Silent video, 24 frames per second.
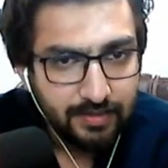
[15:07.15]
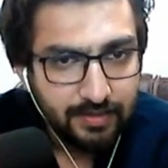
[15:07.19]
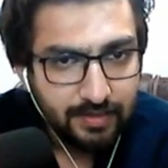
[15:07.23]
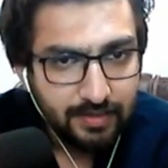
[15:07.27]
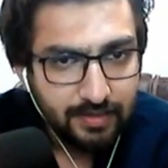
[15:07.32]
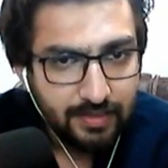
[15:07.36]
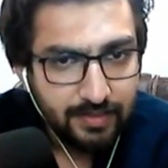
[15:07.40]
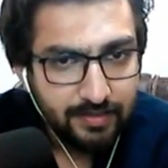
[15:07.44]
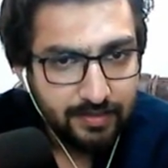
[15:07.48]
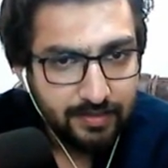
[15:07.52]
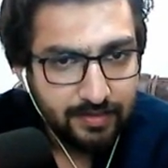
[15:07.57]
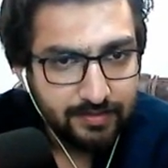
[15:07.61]

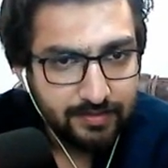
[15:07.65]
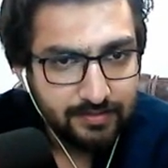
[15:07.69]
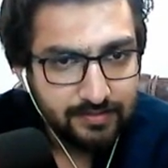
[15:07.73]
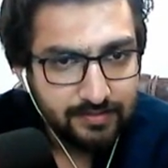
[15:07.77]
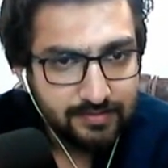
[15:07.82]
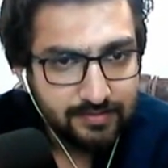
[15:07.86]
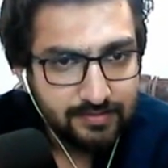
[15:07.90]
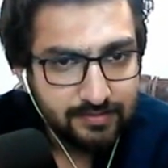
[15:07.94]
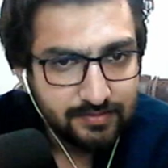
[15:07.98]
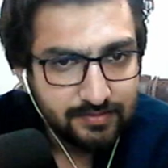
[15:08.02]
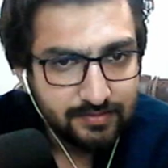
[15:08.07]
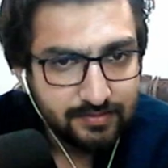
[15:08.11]
and it
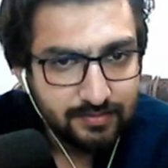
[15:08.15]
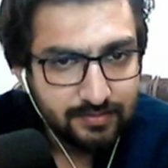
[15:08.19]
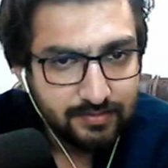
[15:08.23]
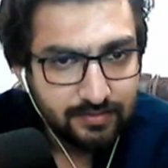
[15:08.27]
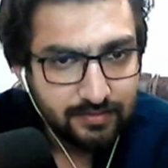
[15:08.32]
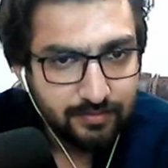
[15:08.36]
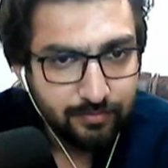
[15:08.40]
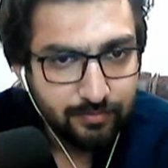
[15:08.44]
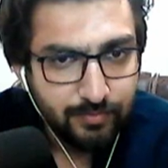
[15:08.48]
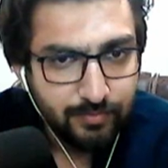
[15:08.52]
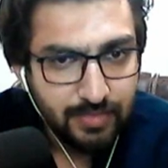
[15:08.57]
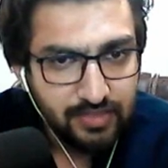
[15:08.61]
is
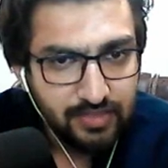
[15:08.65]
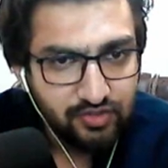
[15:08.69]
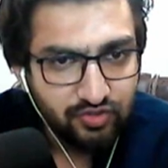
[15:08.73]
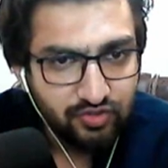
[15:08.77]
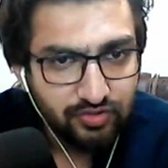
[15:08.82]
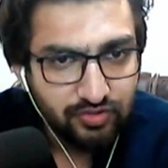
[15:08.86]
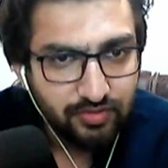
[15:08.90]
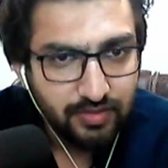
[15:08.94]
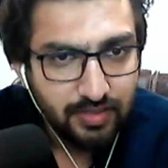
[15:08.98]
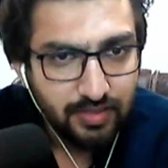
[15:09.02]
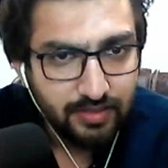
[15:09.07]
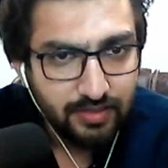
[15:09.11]

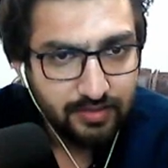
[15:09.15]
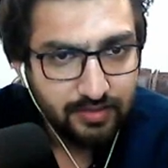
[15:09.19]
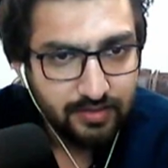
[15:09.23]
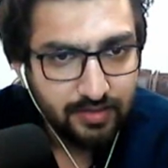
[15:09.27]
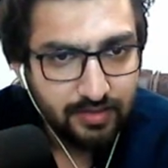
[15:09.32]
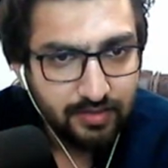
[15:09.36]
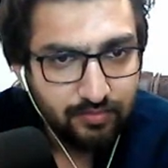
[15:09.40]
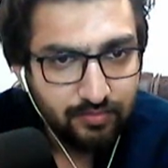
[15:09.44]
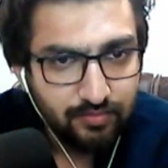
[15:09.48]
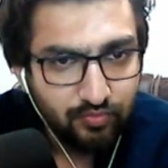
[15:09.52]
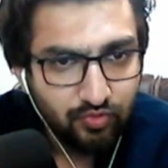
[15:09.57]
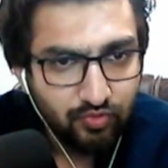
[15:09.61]
mentioned that
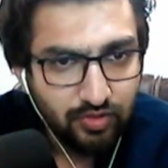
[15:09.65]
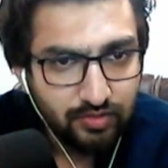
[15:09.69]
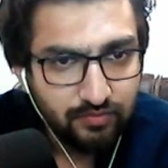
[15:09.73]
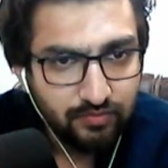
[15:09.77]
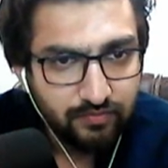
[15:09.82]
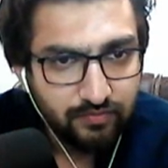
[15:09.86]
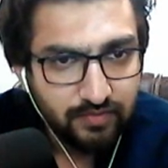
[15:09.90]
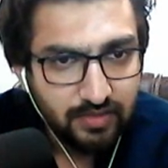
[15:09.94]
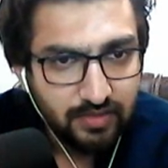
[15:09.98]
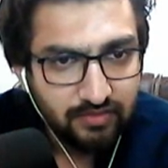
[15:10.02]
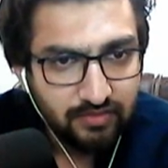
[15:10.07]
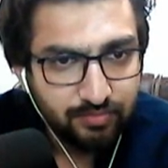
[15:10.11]

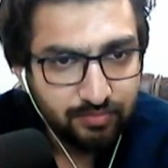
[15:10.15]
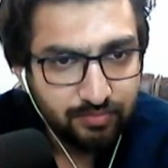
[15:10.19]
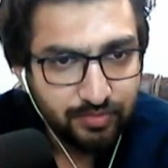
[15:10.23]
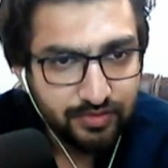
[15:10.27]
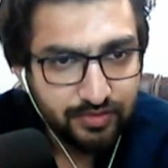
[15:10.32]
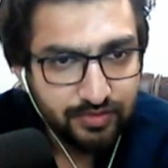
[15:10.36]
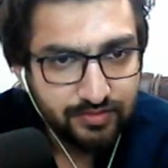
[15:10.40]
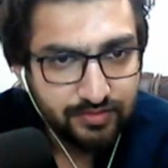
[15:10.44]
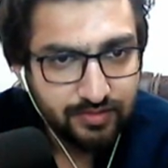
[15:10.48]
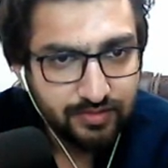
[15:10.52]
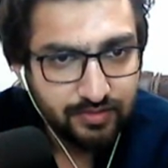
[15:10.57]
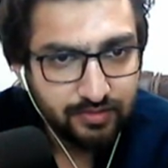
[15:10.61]

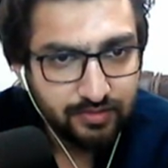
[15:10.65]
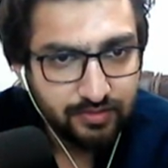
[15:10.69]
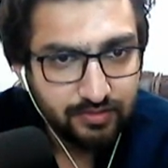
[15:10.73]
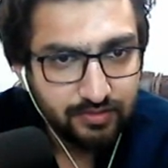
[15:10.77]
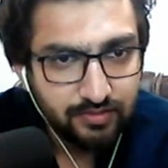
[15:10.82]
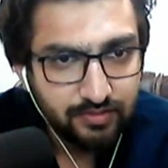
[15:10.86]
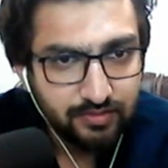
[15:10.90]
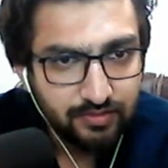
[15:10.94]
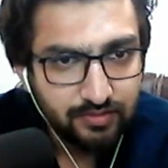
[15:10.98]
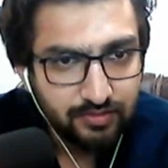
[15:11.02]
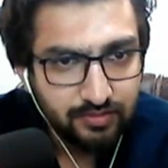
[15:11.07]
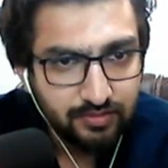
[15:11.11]
10.5%
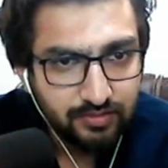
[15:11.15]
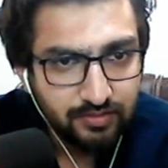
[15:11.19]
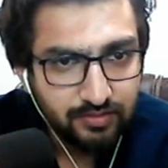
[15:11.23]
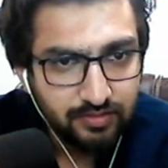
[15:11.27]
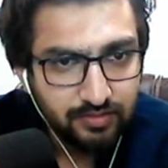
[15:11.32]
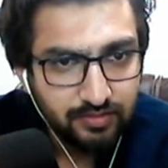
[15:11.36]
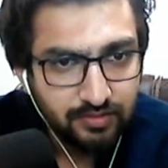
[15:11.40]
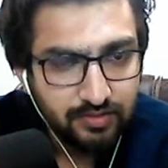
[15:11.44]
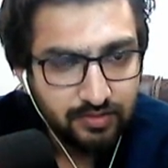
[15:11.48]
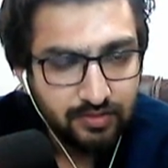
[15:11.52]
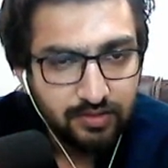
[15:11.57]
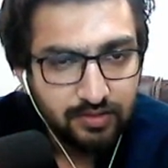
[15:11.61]

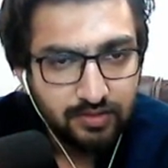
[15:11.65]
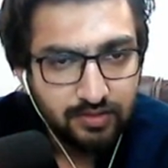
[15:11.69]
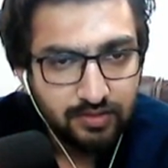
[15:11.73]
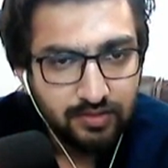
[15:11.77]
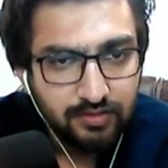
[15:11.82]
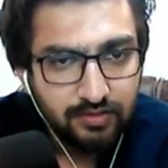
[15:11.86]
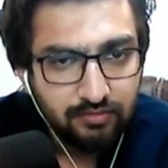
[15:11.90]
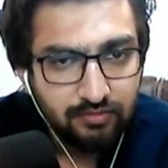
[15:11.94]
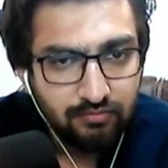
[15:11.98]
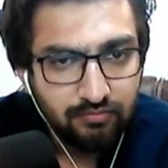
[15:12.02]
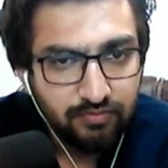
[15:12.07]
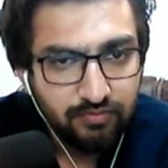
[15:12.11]

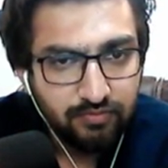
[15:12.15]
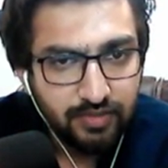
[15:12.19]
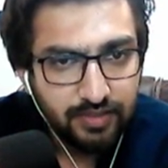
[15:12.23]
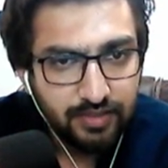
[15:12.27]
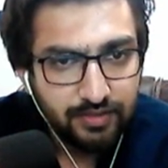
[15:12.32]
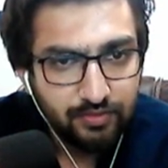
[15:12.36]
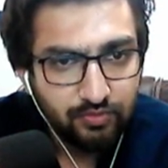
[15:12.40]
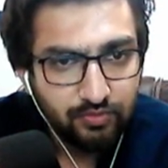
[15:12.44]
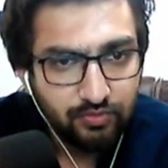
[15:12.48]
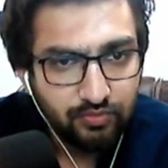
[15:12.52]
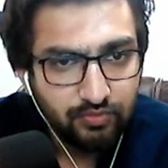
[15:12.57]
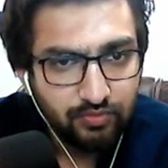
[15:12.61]

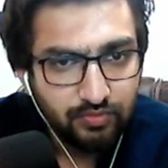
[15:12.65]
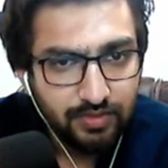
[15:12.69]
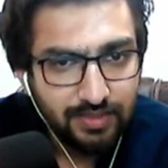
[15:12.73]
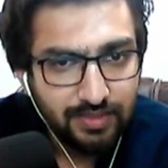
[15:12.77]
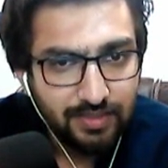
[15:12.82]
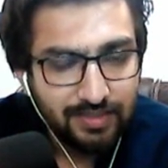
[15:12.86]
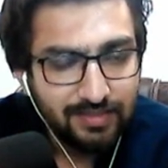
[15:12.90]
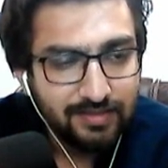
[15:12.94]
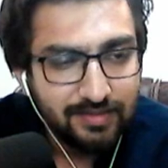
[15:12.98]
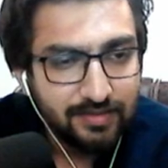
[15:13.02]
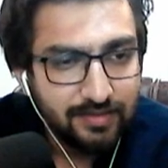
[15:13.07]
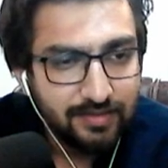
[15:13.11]
value
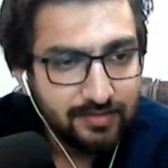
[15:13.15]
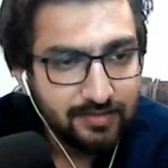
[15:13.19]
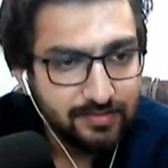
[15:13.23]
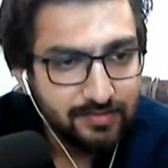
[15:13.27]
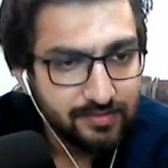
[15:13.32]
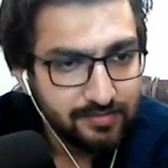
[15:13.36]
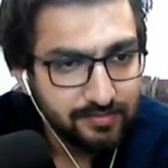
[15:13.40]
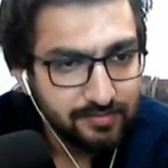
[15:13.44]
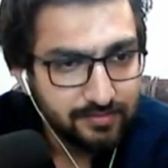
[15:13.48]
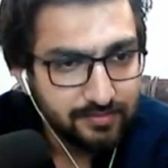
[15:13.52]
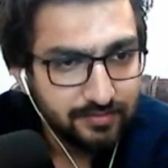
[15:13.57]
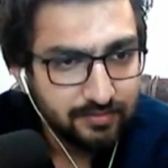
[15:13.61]

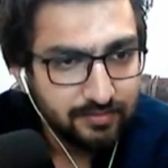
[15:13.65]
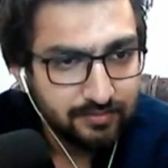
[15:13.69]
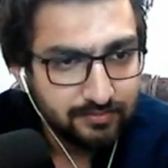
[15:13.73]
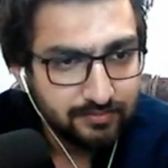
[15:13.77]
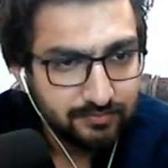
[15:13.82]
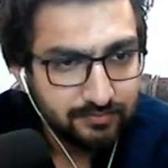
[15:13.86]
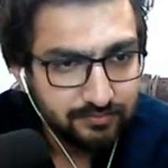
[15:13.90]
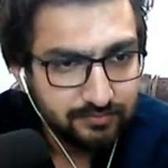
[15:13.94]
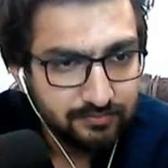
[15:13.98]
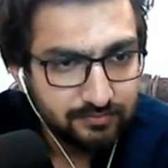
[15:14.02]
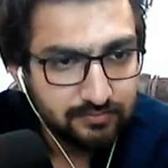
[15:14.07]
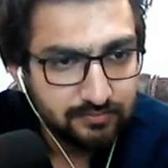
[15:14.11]
increases,
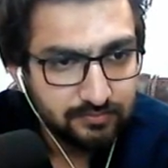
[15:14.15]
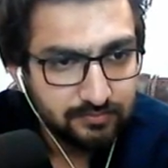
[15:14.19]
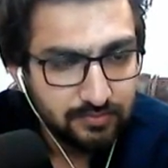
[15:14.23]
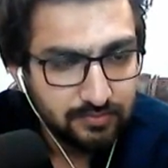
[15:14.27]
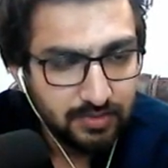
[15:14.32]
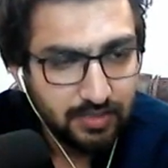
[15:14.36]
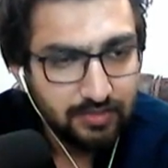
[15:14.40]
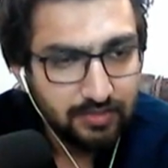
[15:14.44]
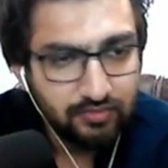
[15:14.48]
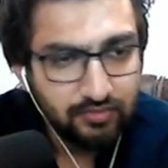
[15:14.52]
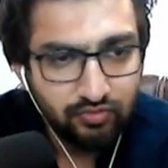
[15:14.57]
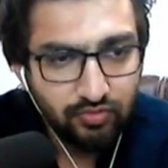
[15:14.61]

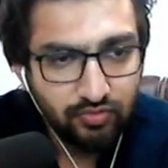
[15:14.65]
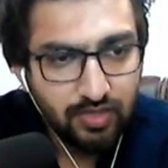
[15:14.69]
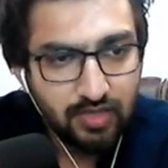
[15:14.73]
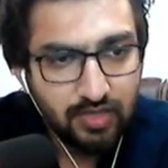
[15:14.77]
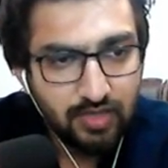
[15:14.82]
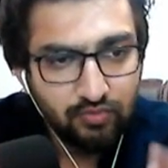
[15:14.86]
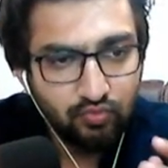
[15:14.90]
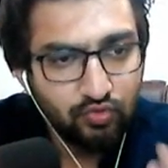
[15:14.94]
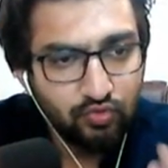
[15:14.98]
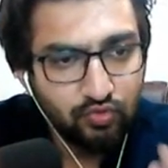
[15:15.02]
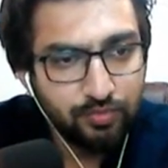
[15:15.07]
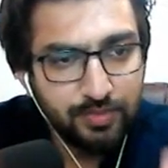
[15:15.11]
right? So
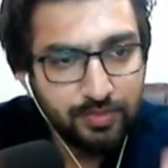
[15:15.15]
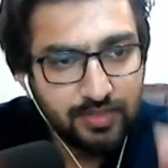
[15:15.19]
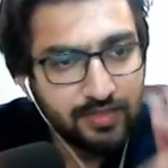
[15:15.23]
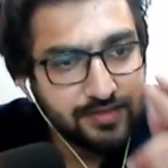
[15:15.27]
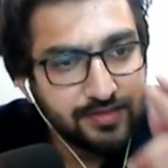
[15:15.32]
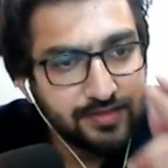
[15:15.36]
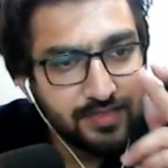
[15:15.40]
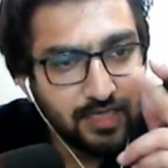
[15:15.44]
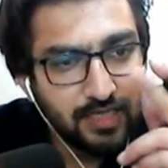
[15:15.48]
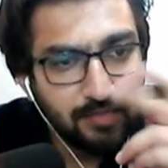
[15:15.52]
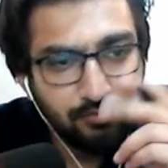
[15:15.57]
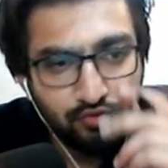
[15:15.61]
that would be the
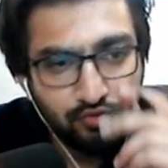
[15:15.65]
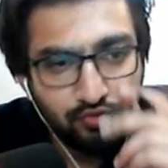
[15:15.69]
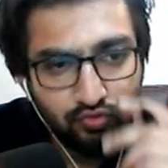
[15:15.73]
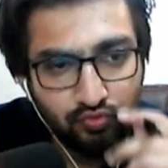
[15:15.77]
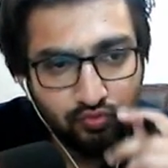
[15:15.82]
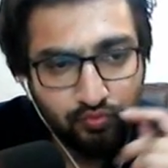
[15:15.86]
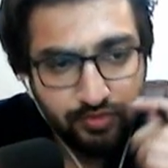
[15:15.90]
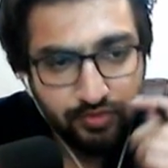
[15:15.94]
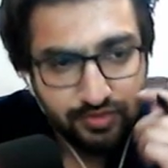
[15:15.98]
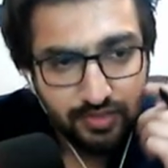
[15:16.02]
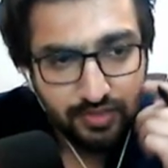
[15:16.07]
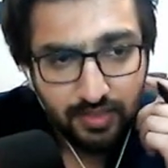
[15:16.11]
type 2,
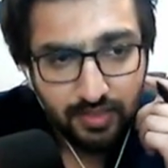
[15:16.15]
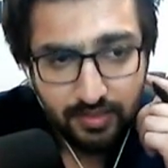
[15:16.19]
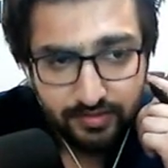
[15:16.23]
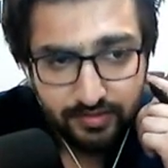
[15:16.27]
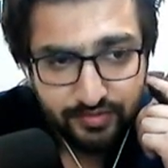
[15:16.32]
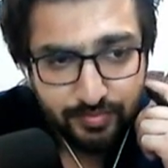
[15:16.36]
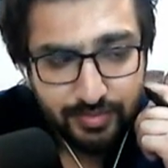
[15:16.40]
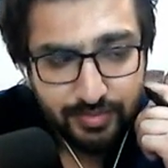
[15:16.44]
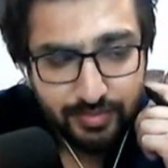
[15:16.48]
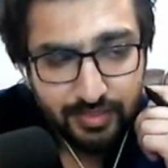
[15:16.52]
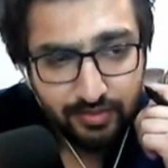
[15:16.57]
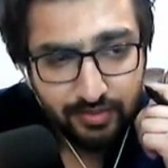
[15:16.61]
which I
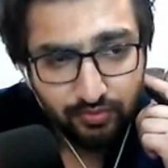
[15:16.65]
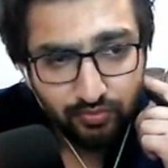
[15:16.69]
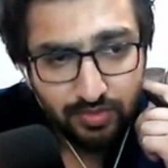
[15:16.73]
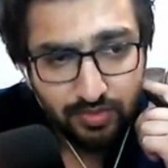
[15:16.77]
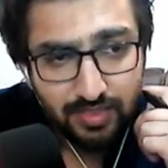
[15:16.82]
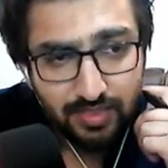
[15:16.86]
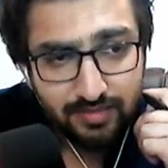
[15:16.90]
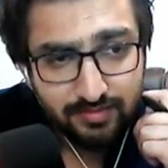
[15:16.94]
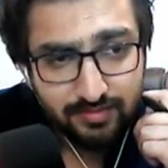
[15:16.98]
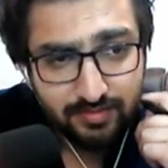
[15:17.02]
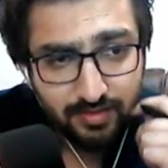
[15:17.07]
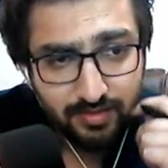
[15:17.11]
explained you
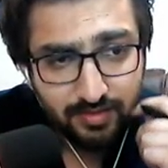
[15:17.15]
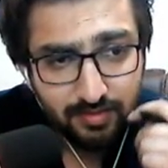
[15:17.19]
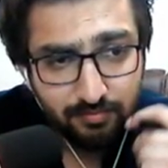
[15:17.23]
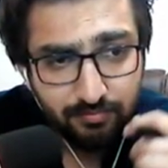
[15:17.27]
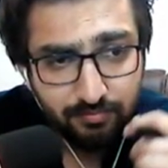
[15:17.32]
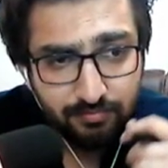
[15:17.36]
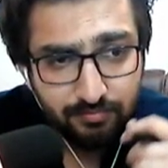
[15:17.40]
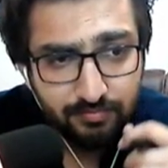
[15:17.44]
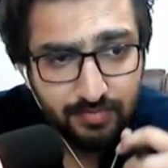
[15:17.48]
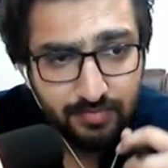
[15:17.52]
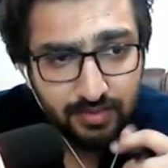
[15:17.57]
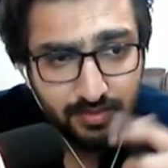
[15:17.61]
last time
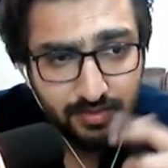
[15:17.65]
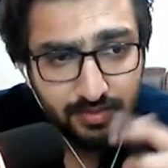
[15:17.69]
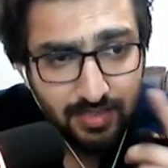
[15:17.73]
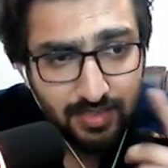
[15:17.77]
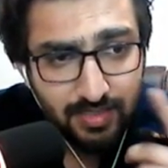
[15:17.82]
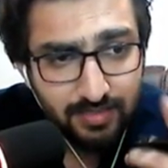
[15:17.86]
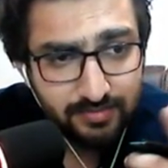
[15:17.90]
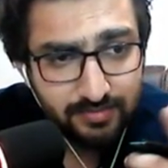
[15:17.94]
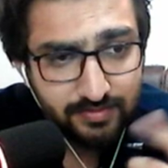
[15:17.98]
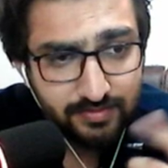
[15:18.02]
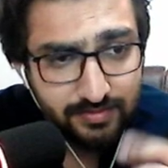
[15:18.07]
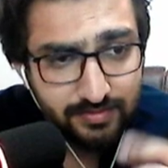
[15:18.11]
in the
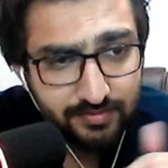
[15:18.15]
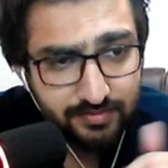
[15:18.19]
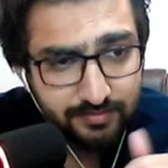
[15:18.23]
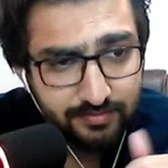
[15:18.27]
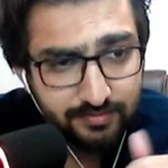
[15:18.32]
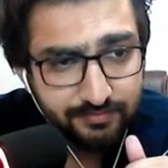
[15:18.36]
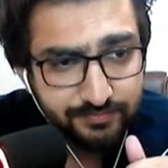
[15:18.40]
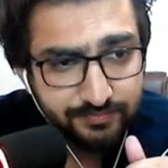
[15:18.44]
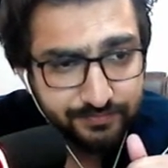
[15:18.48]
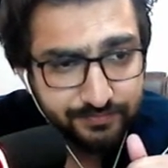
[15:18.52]
last lesson.